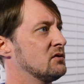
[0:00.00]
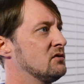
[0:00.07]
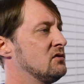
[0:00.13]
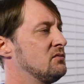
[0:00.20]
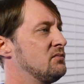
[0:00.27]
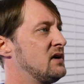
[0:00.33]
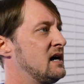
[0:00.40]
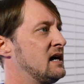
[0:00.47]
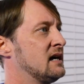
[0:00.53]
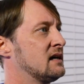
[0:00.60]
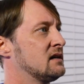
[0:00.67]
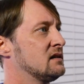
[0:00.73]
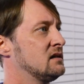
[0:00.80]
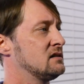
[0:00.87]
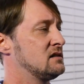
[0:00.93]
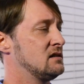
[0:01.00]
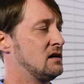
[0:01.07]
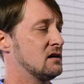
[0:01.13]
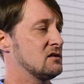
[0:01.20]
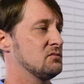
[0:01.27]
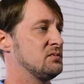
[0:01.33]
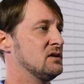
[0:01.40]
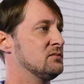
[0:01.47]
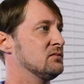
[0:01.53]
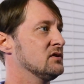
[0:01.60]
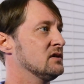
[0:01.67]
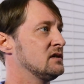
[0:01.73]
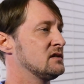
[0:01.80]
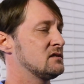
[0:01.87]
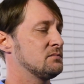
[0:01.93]
going back to Dr.
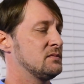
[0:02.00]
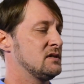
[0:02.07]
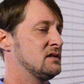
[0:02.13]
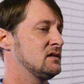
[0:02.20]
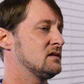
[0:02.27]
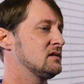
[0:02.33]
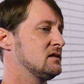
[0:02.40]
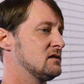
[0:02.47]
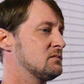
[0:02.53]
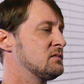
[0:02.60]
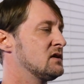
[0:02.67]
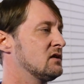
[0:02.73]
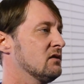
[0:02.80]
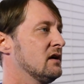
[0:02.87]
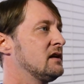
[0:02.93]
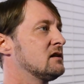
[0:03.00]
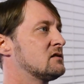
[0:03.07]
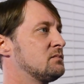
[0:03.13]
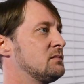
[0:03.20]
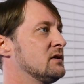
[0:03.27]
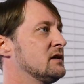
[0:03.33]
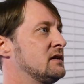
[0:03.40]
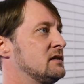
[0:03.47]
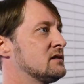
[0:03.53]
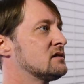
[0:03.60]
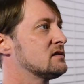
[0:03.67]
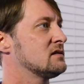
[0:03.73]
Pember. It's been a great experience.